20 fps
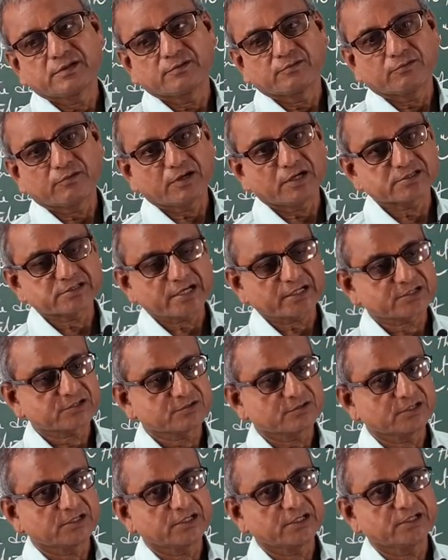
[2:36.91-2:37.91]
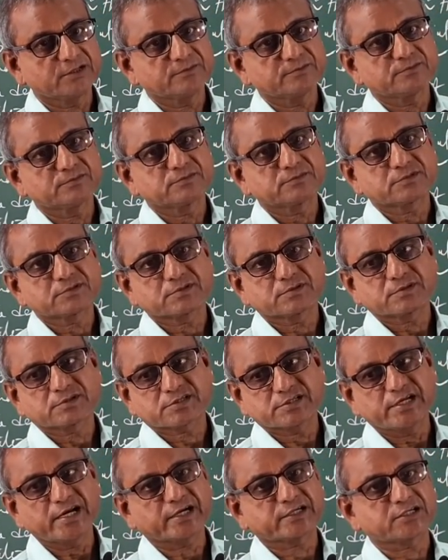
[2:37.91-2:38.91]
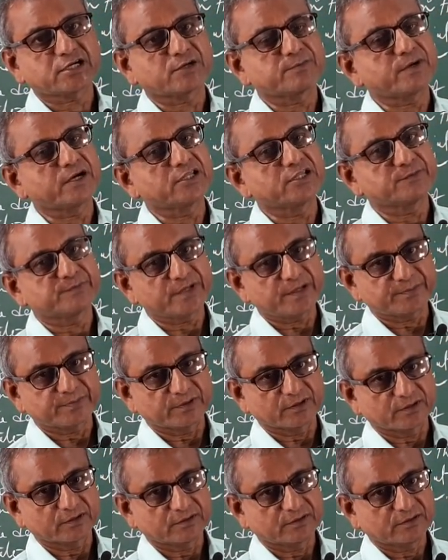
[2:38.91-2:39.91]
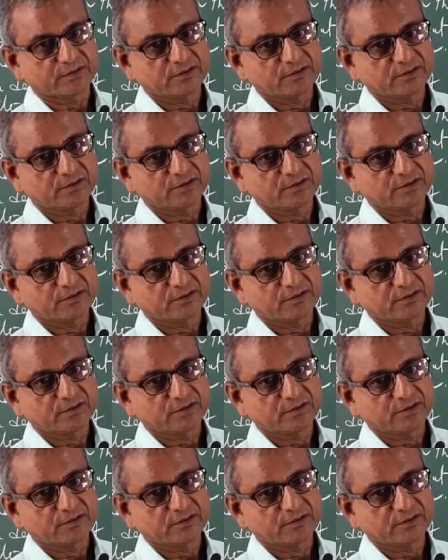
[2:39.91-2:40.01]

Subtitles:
was actually selected by the people.